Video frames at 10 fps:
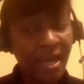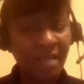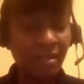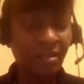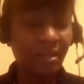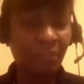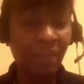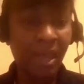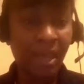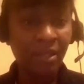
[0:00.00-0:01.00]
Is it
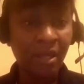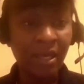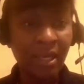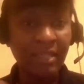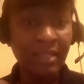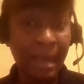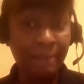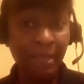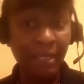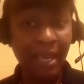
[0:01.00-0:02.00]
something that is
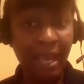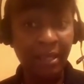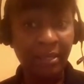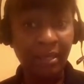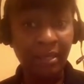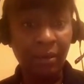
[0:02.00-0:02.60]
happening and